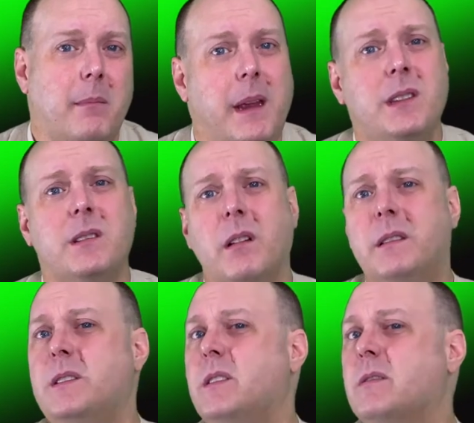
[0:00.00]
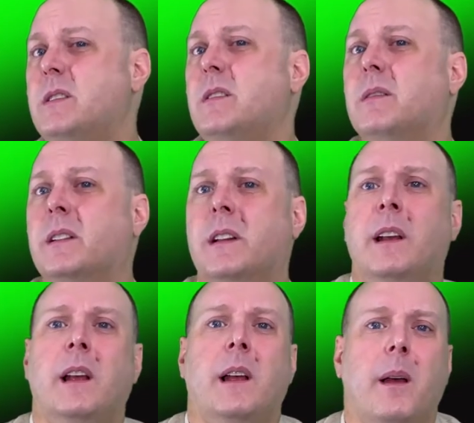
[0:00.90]
may start this year too,
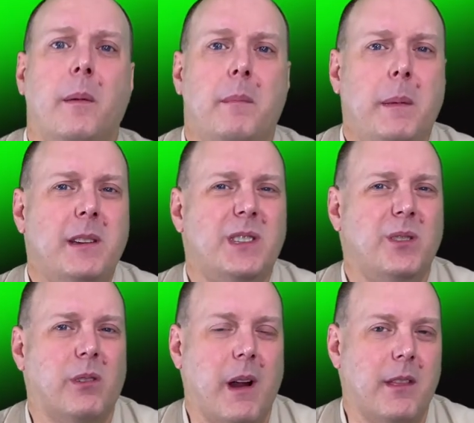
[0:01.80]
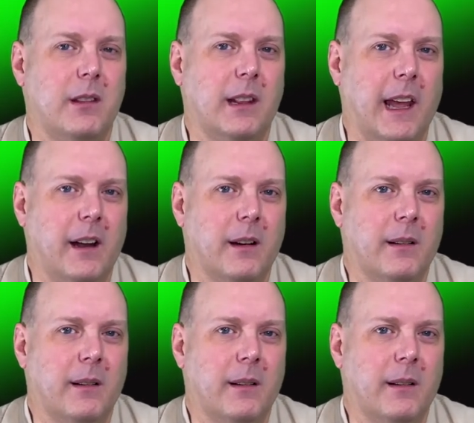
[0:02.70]
maybe sooner rather than later.